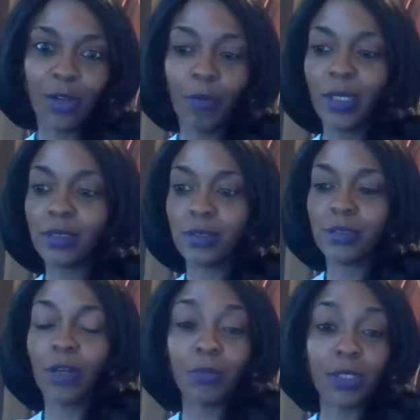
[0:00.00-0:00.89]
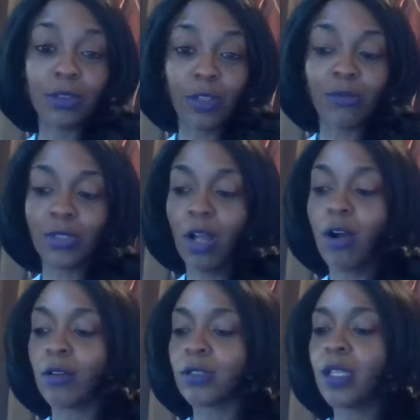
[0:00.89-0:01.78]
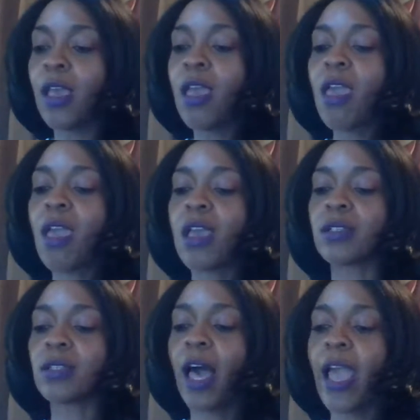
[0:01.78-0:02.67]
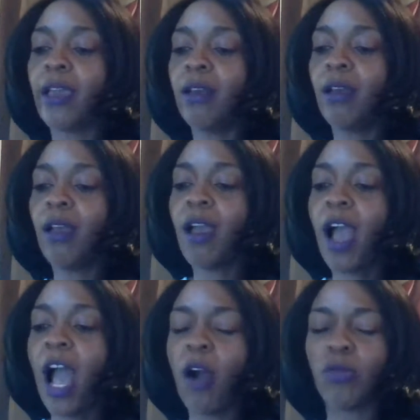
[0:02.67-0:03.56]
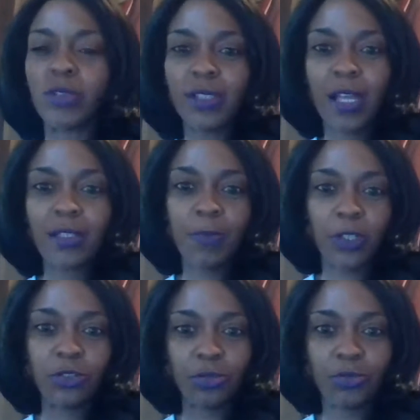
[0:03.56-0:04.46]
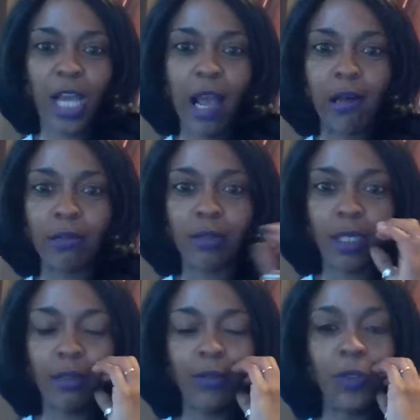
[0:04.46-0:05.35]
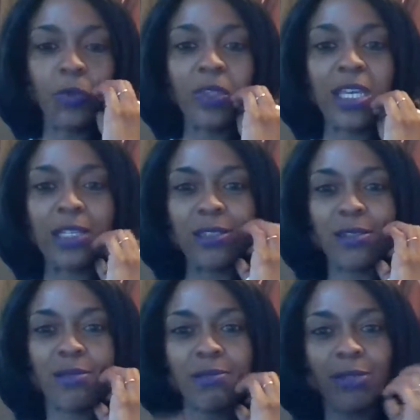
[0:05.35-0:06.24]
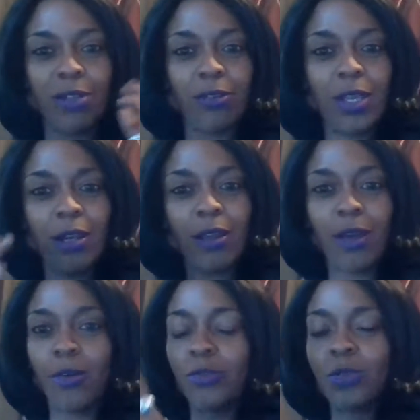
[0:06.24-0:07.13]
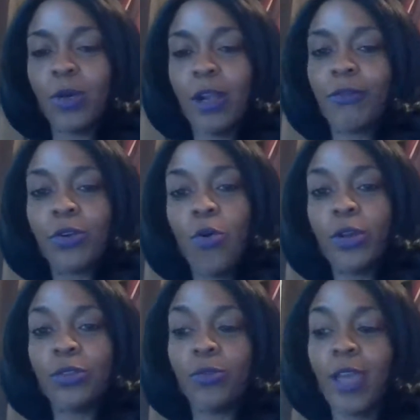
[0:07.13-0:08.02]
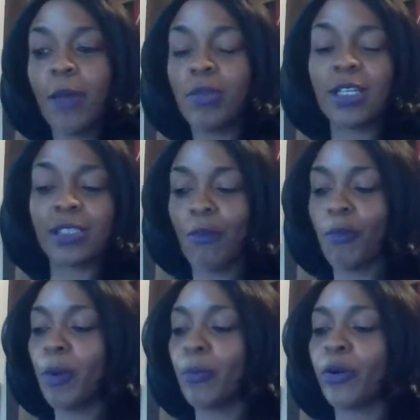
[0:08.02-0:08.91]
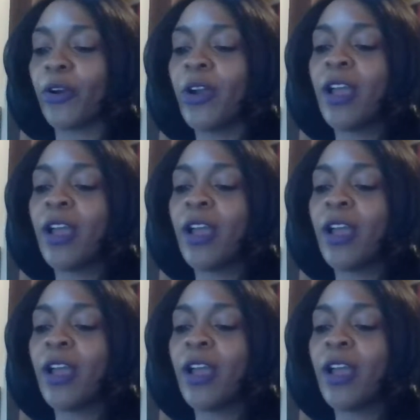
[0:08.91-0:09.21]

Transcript: basically told me in certain songs, it's like I was that special child that knew things, the Indigos or whatever, going through that, because I remember,